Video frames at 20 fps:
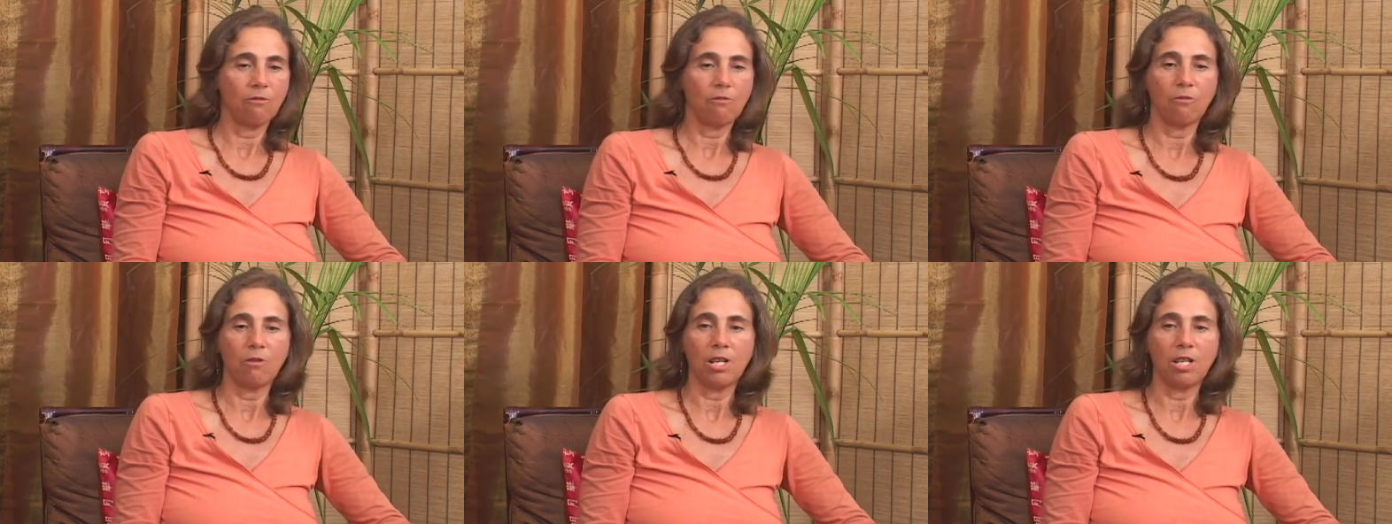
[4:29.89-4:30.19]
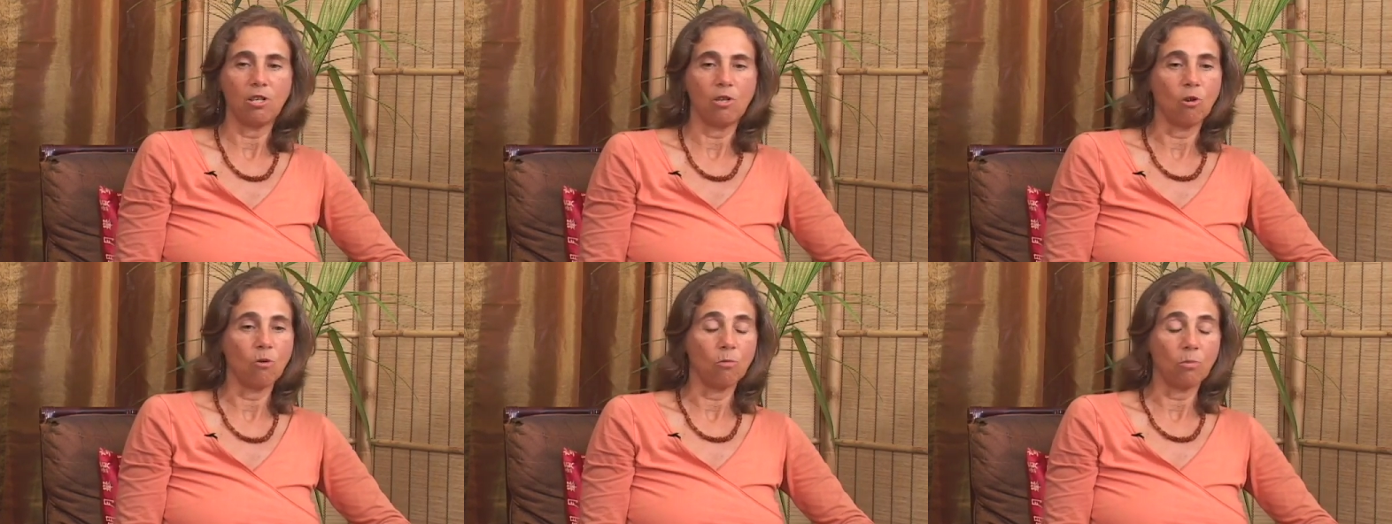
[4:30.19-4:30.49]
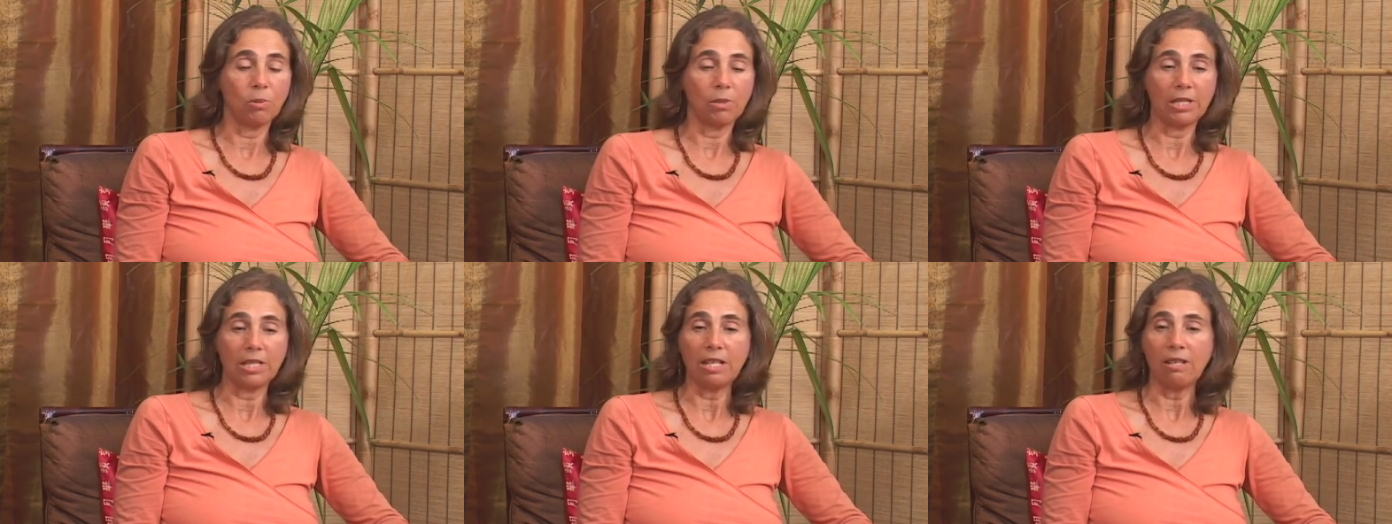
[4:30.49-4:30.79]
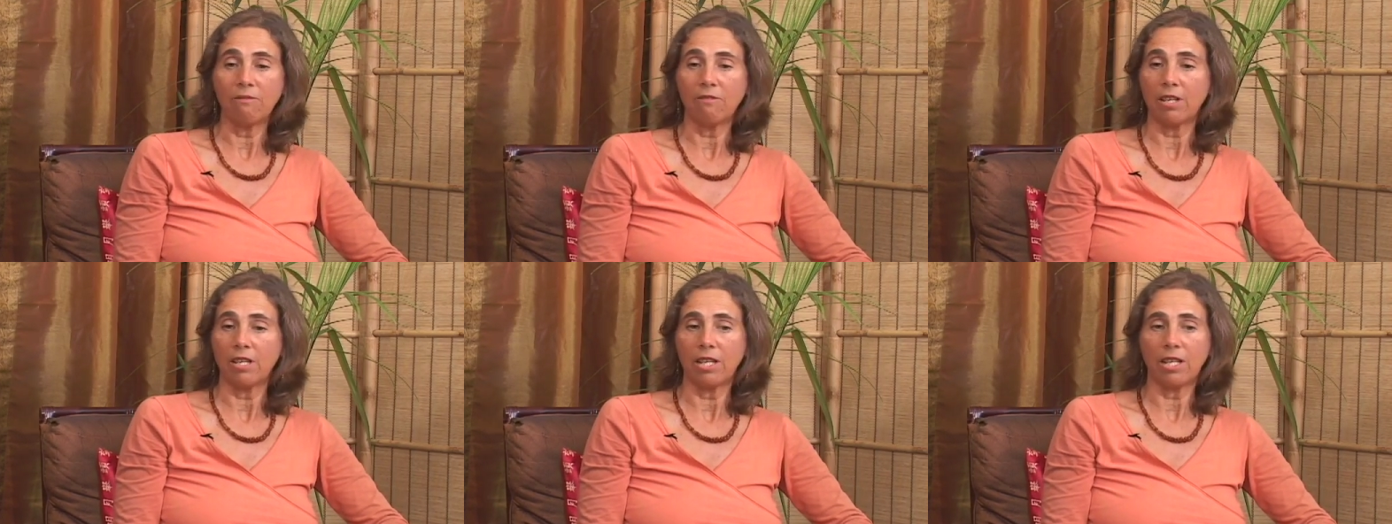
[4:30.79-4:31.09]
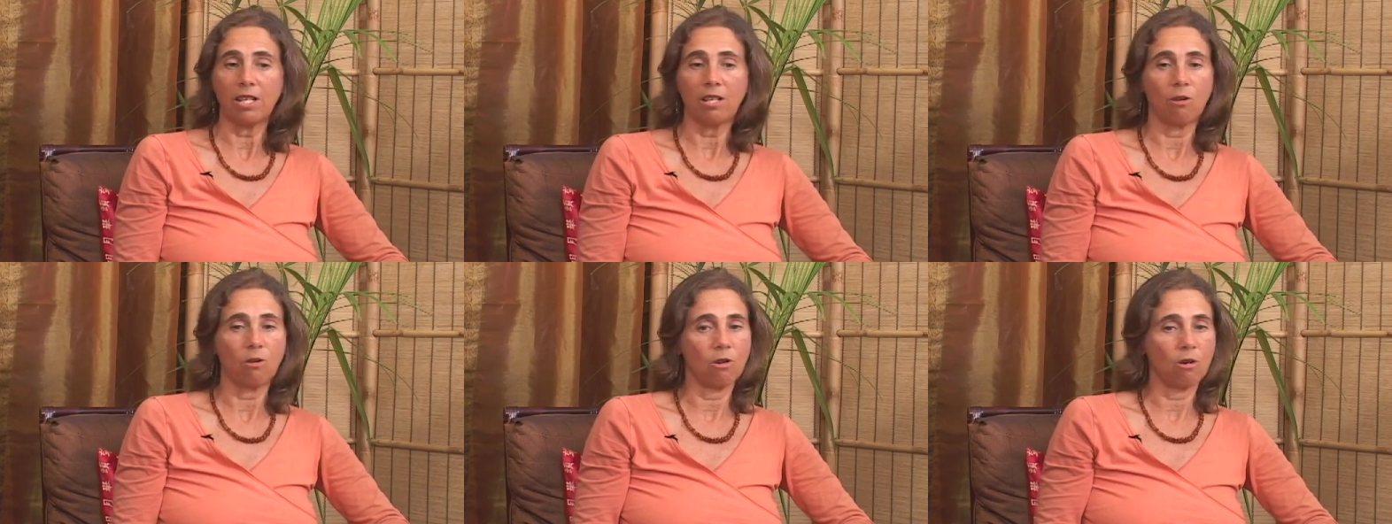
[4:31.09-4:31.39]
we don't believe
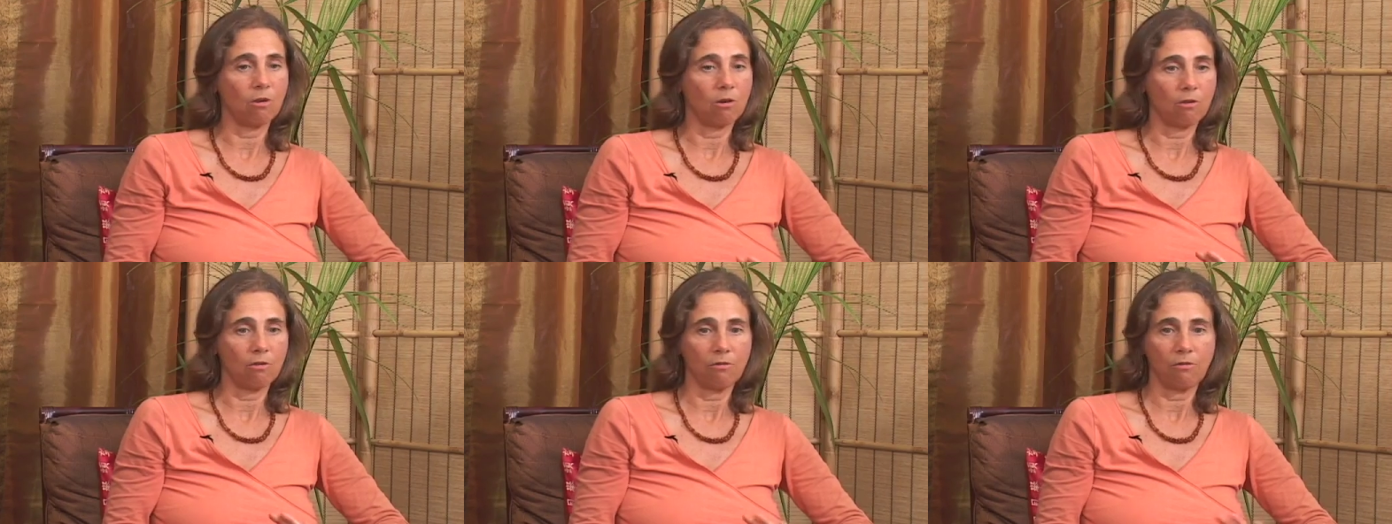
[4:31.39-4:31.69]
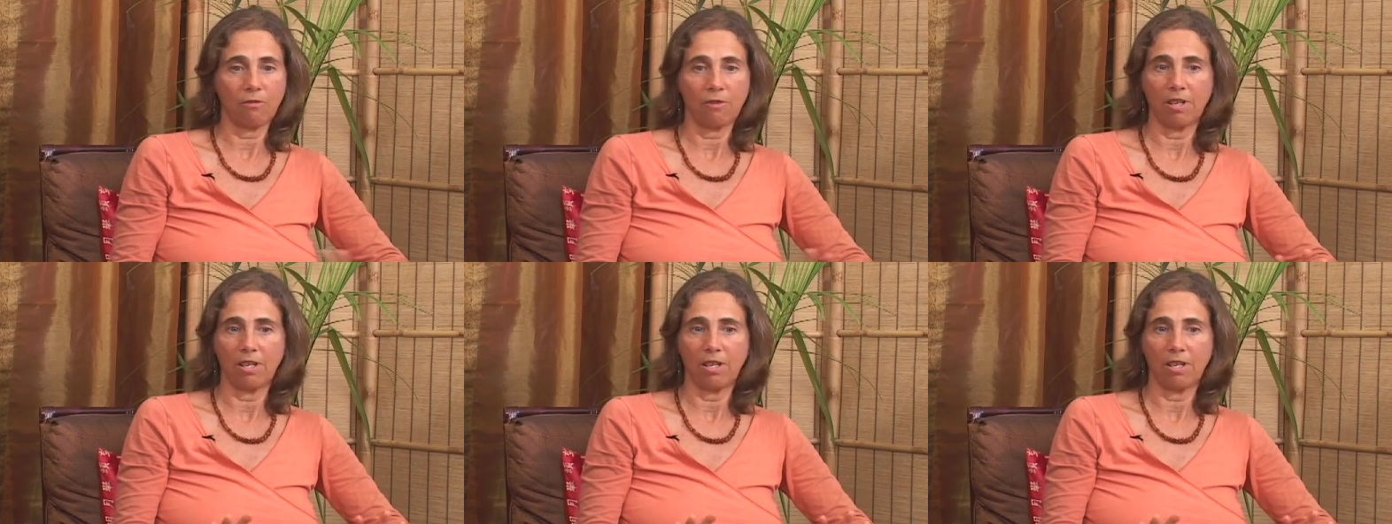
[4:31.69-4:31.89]
it, or